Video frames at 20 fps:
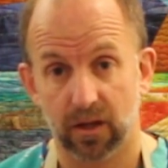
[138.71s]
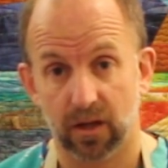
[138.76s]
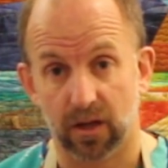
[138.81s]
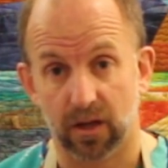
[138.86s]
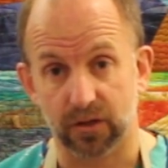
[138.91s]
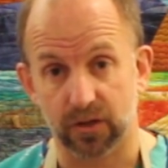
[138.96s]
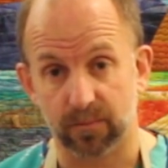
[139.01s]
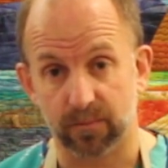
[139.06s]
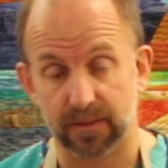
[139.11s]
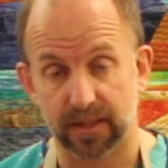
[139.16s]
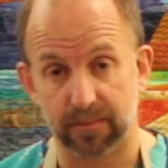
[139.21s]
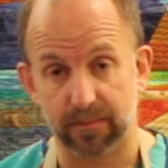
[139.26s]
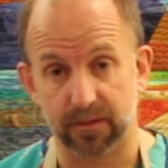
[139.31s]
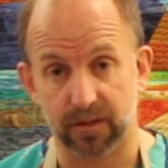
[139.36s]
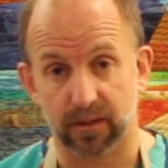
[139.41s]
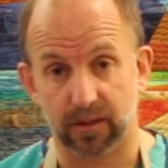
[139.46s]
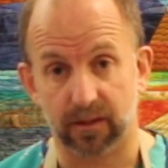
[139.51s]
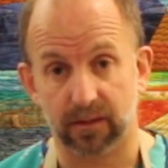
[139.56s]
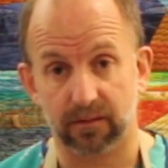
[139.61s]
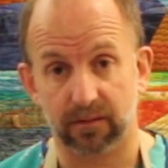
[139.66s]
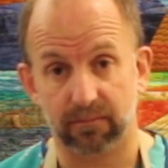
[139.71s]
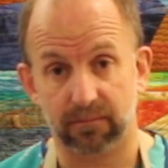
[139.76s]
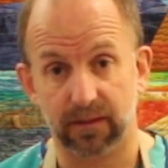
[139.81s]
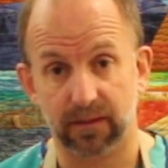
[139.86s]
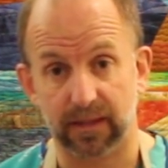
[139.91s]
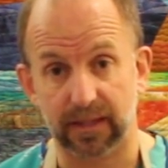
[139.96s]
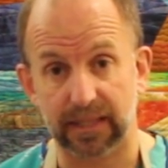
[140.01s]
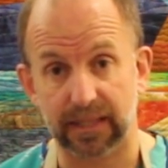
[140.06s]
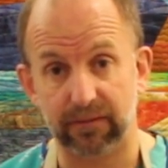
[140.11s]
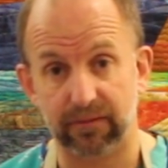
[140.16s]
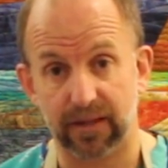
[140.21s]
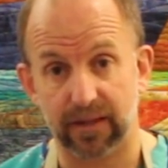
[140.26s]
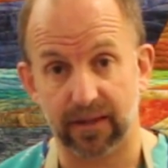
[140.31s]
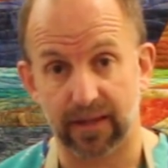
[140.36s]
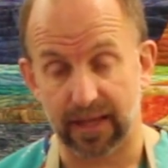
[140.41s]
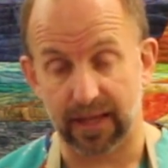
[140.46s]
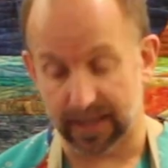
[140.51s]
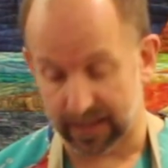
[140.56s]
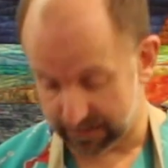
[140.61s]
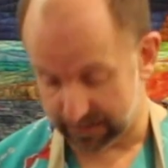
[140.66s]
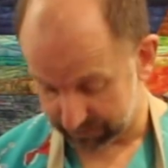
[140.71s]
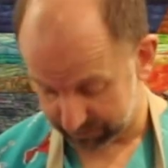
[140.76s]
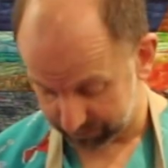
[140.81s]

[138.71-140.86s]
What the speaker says: or sometimes they'll leave it there.